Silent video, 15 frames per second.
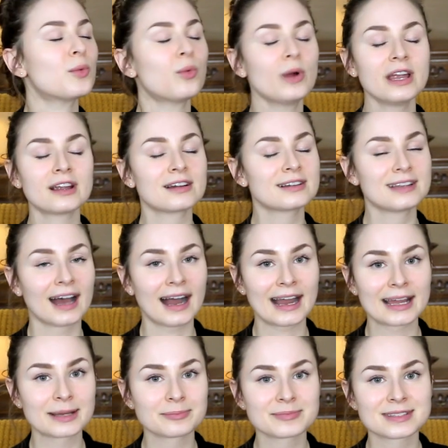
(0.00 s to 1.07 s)
weird
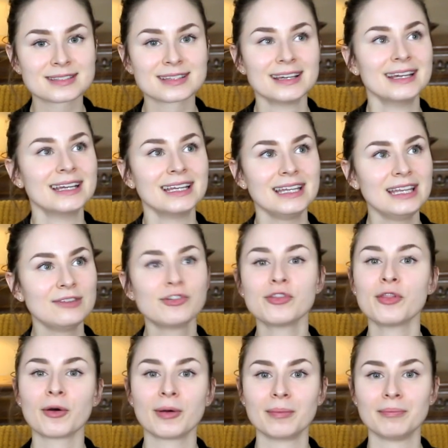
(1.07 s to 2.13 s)
times.
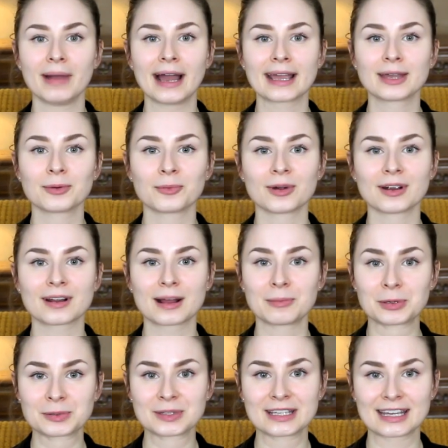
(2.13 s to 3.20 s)
Even though I'm back at work,
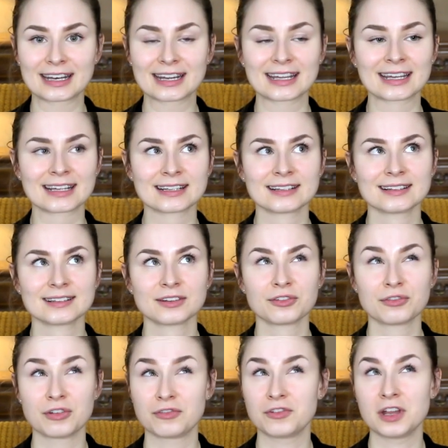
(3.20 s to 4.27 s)
I'm only getting
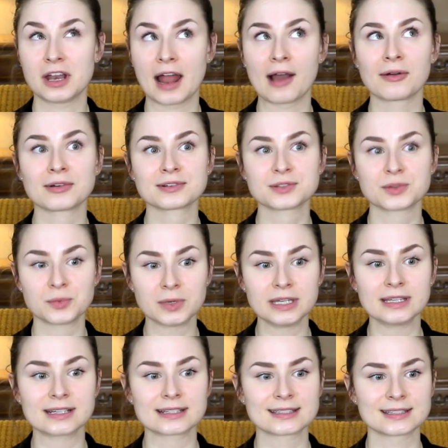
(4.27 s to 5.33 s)
15 hours a
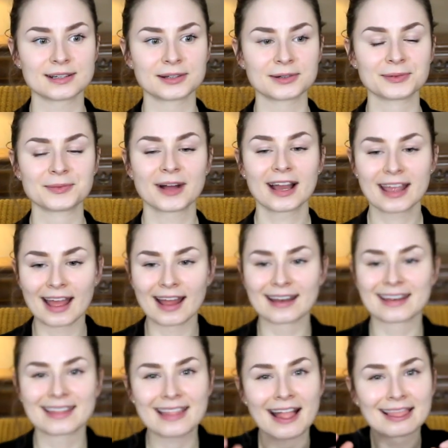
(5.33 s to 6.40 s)
week. So
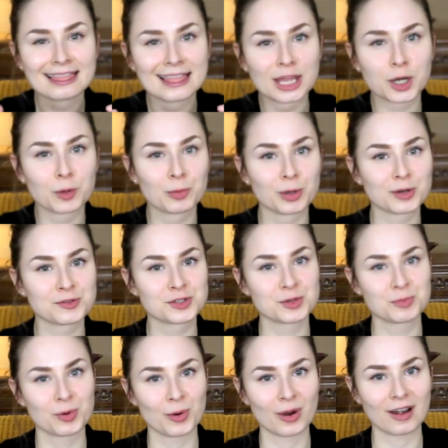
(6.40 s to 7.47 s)
again, that little bit of
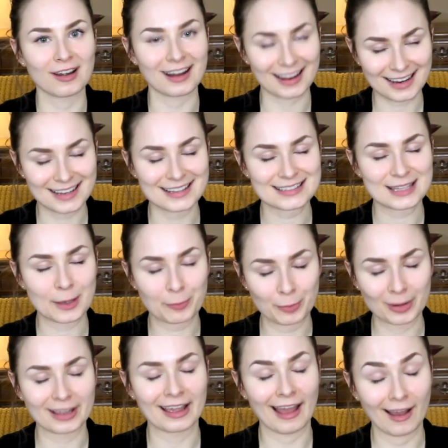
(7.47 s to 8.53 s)
support is a
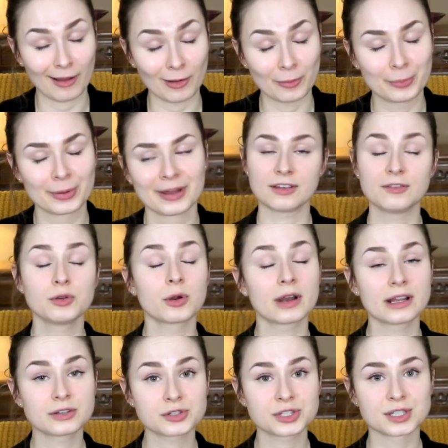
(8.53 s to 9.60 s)
big help. If you are
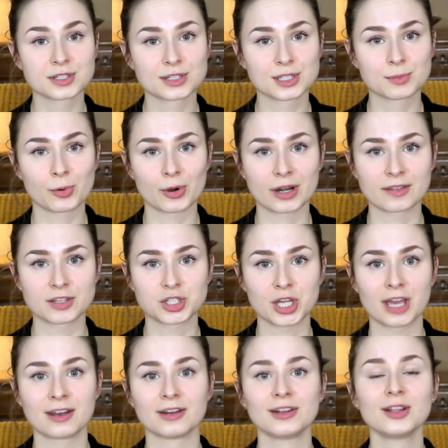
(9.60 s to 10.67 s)
interested in supporting the
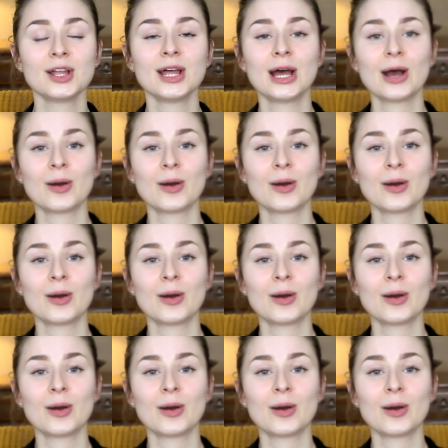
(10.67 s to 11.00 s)
channel,